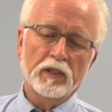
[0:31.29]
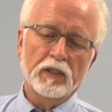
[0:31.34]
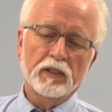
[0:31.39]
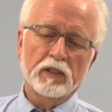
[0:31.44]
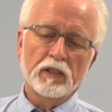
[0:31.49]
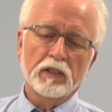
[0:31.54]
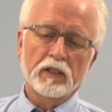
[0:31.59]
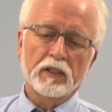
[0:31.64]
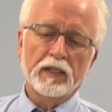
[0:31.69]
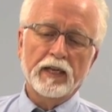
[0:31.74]

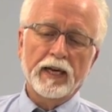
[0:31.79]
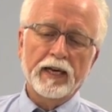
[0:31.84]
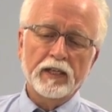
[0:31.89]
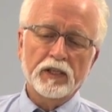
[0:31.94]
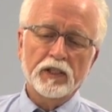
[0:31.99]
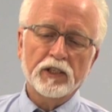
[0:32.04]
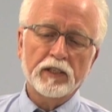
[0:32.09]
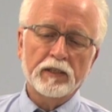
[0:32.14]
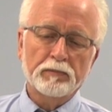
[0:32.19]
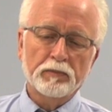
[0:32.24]
This is the
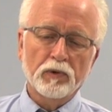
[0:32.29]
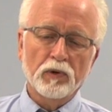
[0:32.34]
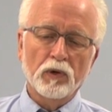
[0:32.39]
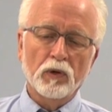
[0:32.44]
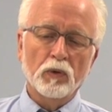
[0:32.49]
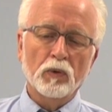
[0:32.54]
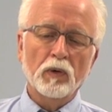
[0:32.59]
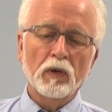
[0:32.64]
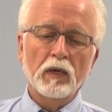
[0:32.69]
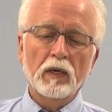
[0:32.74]
8C
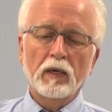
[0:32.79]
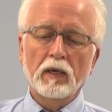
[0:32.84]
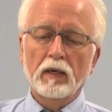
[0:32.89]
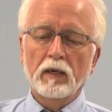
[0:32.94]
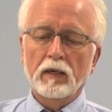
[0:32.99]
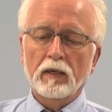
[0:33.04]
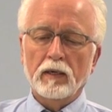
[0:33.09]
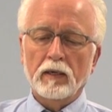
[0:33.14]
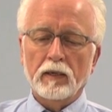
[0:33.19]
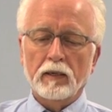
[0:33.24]
Pro.
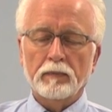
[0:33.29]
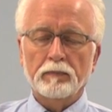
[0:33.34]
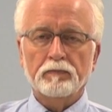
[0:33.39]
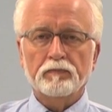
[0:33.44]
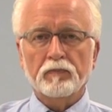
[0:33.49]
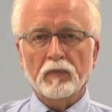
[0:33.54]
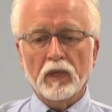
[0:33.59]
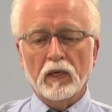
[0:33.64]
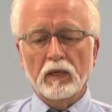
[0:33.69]
Um,